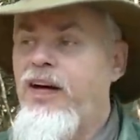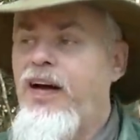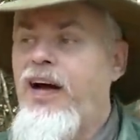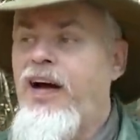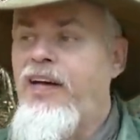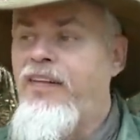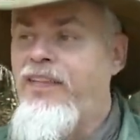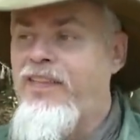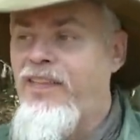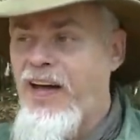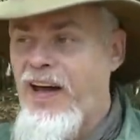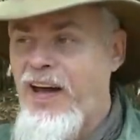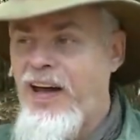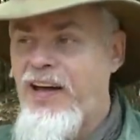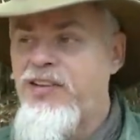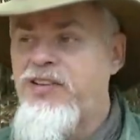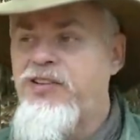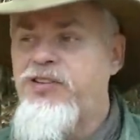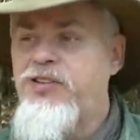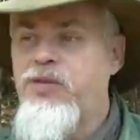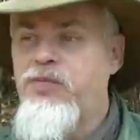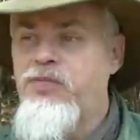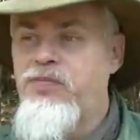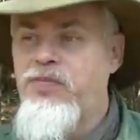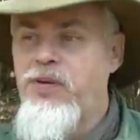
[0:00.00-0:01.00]
And
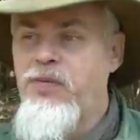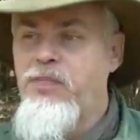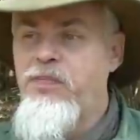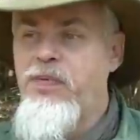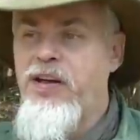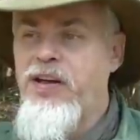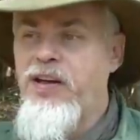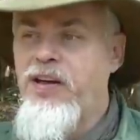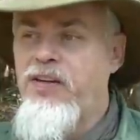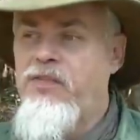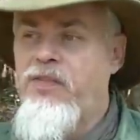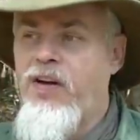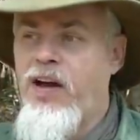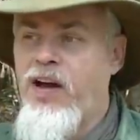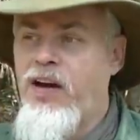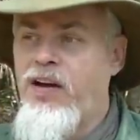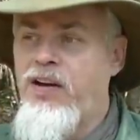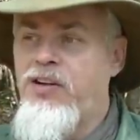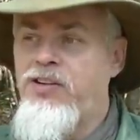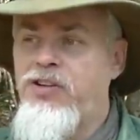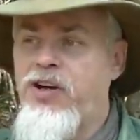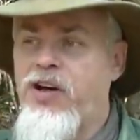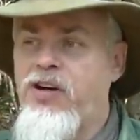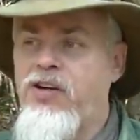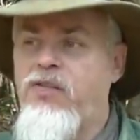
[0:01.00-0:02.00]
that's the big
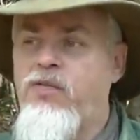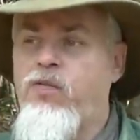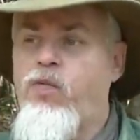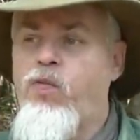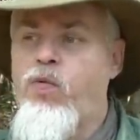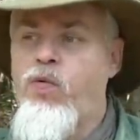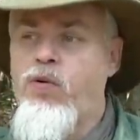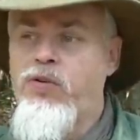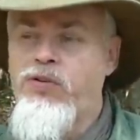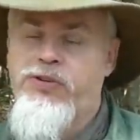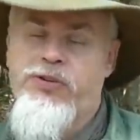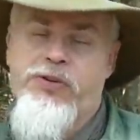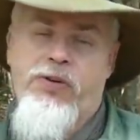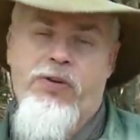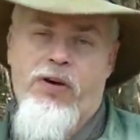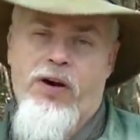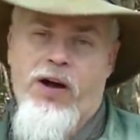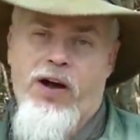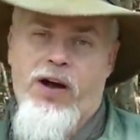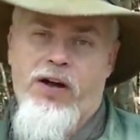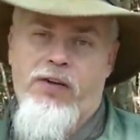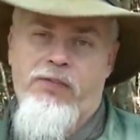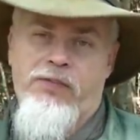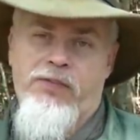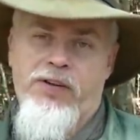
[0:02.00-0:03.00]
advantage of
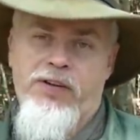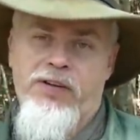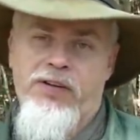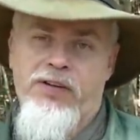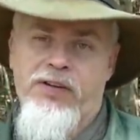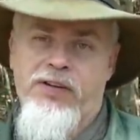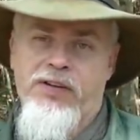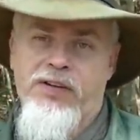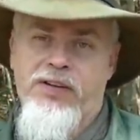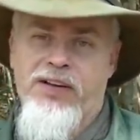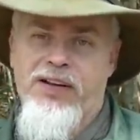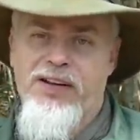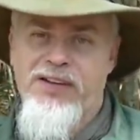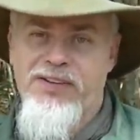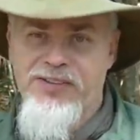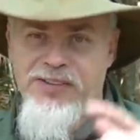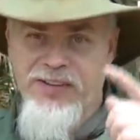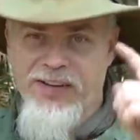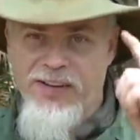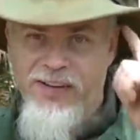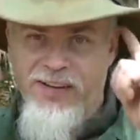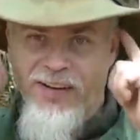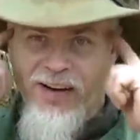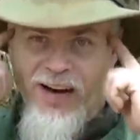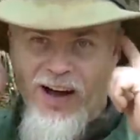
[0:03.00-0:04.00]
woodscraft, is
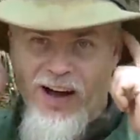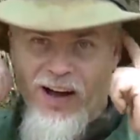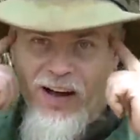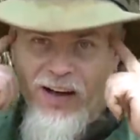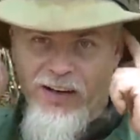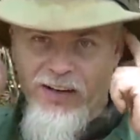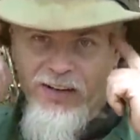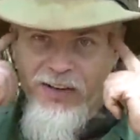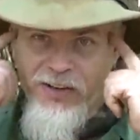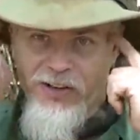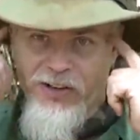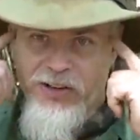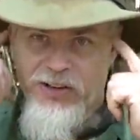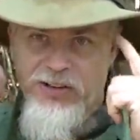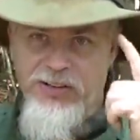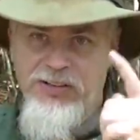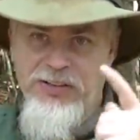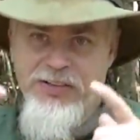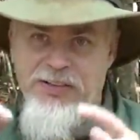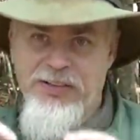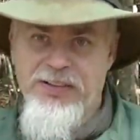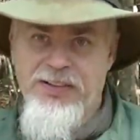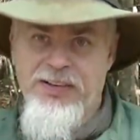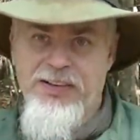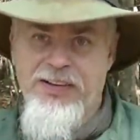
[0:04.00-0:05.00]
the knowledge.
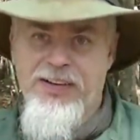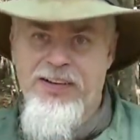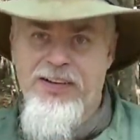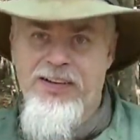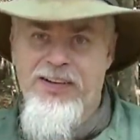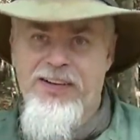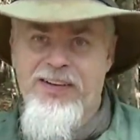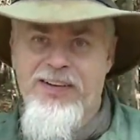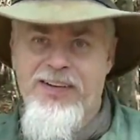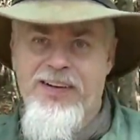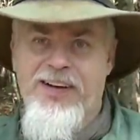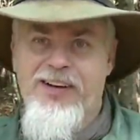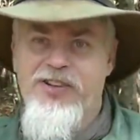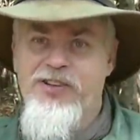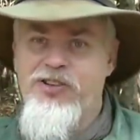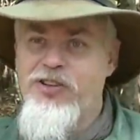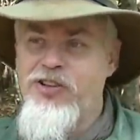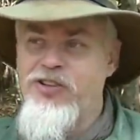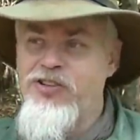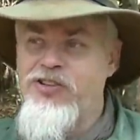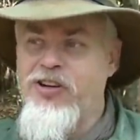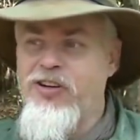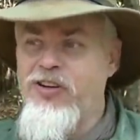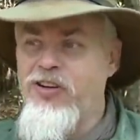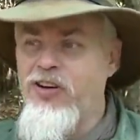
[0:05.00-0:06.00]
It's
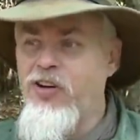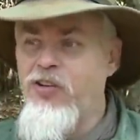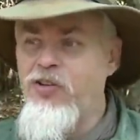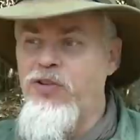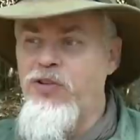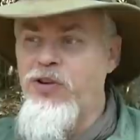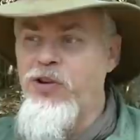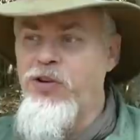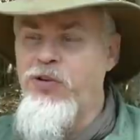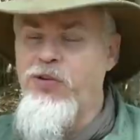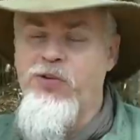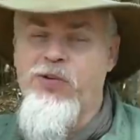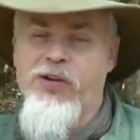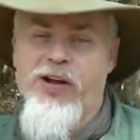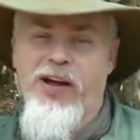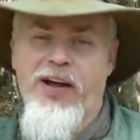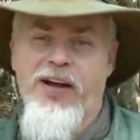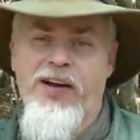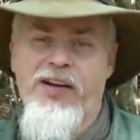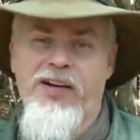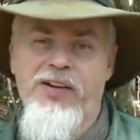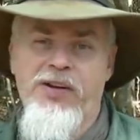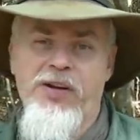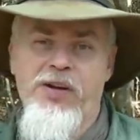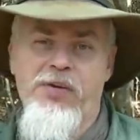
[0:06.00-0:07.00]
just another tool to
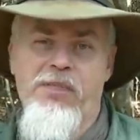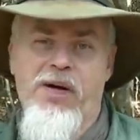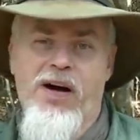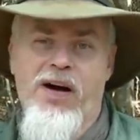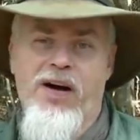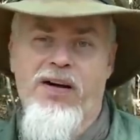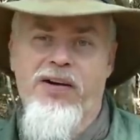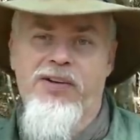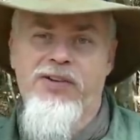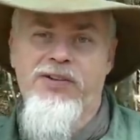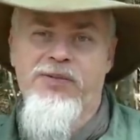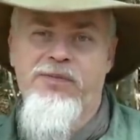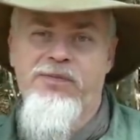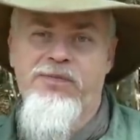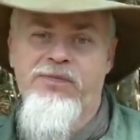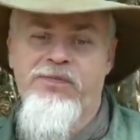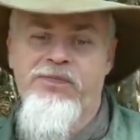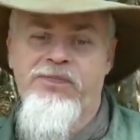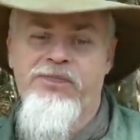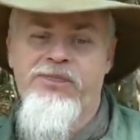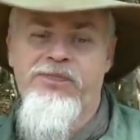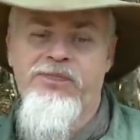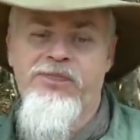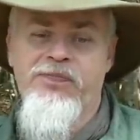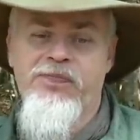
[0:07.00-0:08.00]
add into your box.
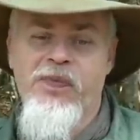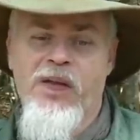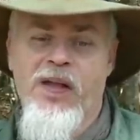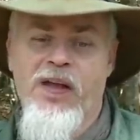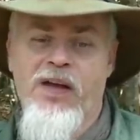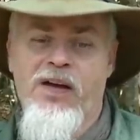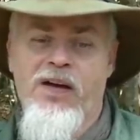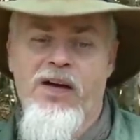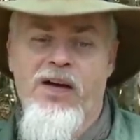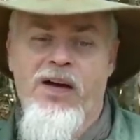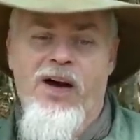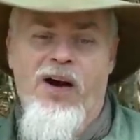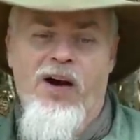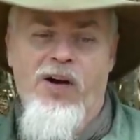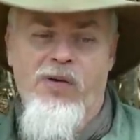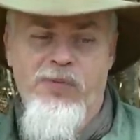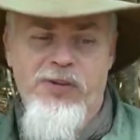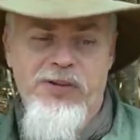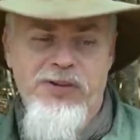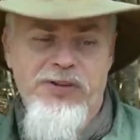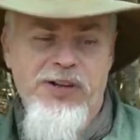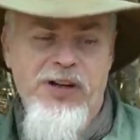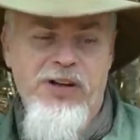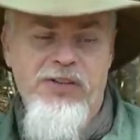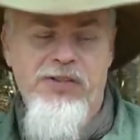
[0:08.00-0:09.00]
Hope
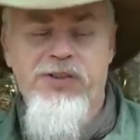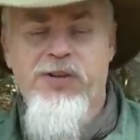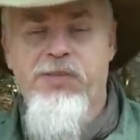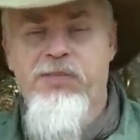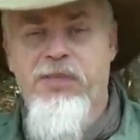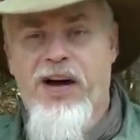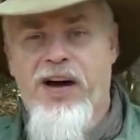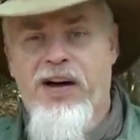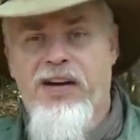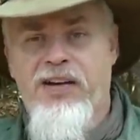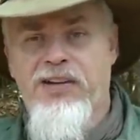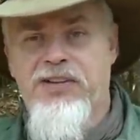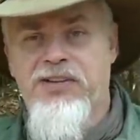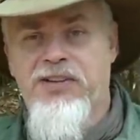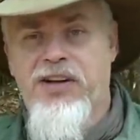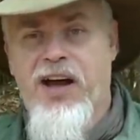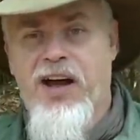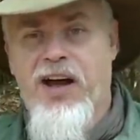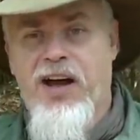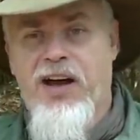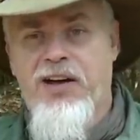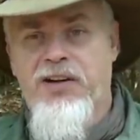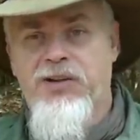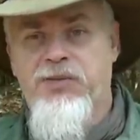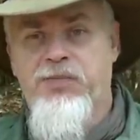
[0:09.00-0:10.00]
this gives you some ideas,
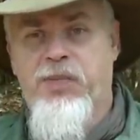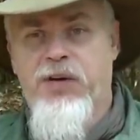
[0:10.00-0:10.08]
guys.